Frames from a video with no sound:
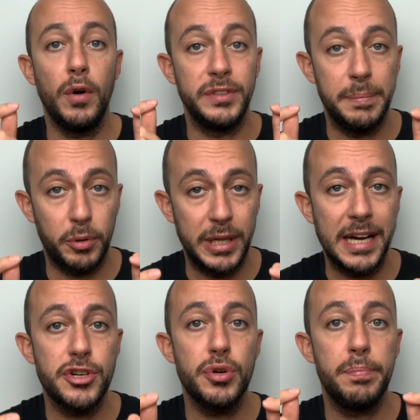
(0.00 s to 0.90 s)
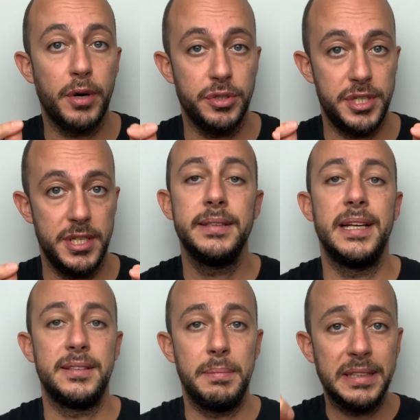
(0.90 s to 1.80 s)
the production process
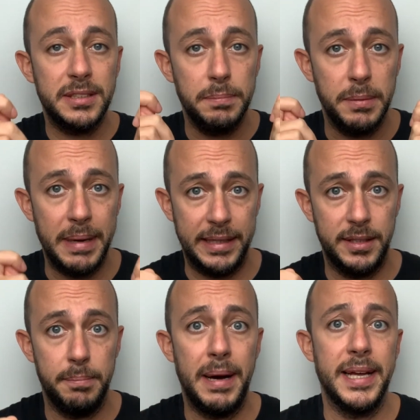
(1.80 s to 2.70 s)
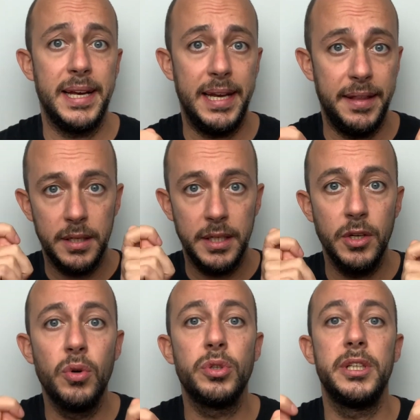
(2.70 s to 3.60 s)
that must be met by a leather in
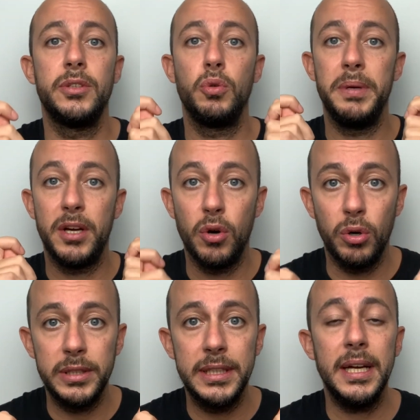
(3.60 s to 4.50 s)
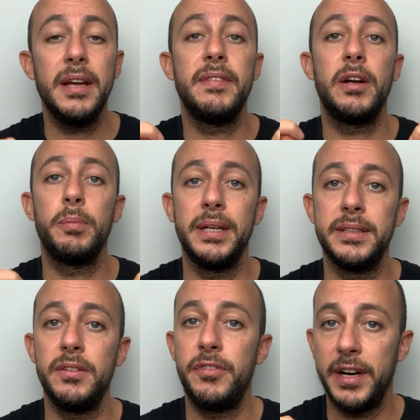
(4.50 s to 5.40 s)
order to be called environmental
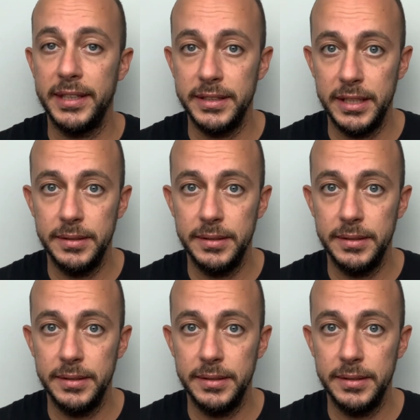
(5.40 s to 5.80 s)
friendly.